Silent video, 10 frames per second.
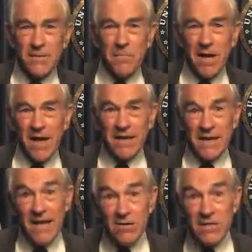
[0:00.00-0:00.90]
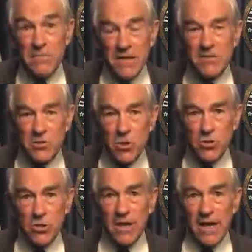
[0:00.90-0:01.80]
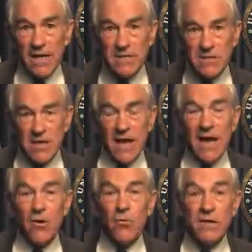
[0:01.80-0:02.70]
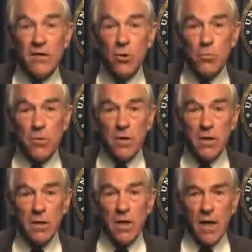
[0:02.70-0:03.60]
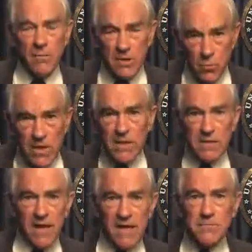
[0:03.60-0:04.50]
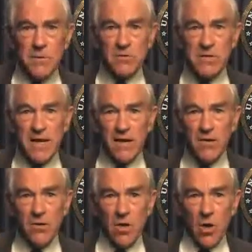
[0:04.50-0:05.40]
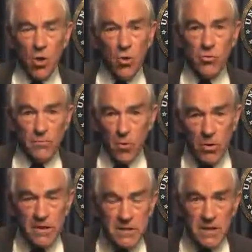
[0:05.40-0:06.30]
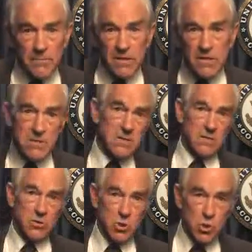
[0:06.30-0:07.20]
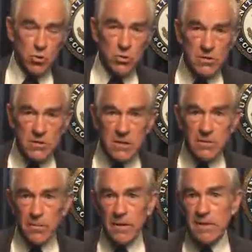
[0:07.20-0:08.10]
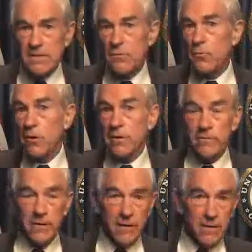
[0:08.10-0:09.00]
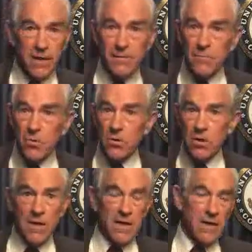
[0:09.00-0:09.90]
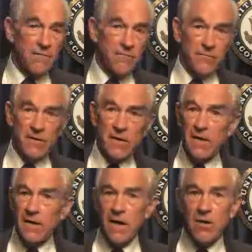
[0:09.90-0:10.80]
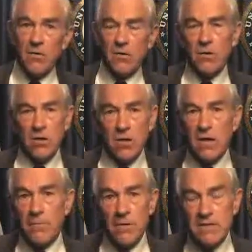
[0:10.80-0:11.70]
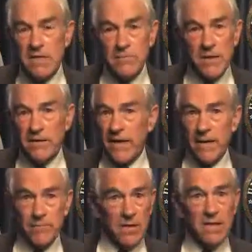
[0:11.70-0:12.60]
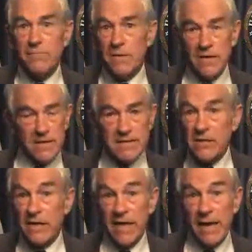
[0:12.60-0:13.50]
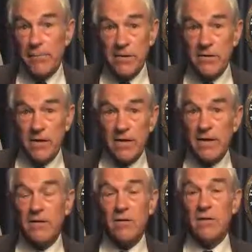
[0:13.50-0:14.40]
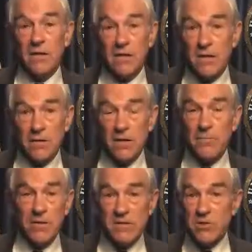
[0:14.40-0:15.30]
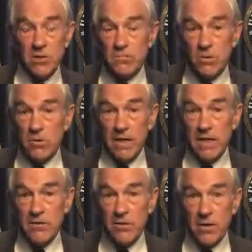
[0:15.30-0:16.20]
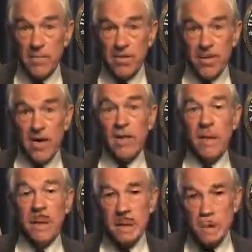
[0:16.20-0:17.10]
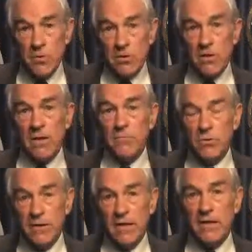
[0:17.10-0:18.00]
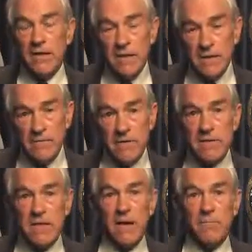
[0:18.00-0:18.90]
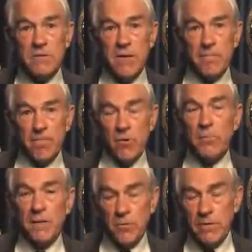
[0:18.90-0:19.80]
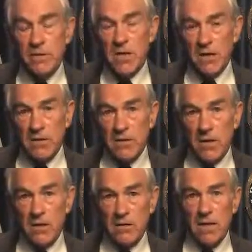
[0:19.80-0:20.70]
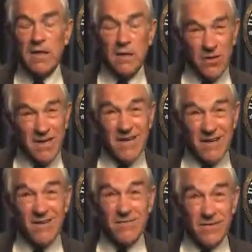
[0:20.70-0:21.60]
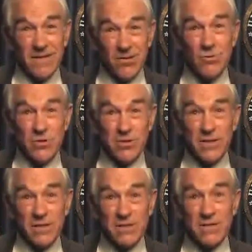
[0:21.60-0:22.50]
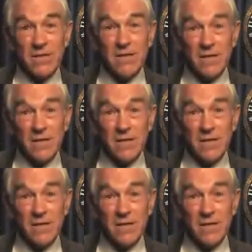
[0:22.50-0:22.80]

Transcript: But now it's being socialized out in the open. I mean, we, the taxpayers now, own the mortgage companies, the insurance companies, and we're going to own a lot more. If our car companies need bailed out, believe me, it's going to happen. They're not going to let all our car companies go broke either. But this will come to an end. The end of this comes when people reject the dollar. And I think we're getting awfully close to this.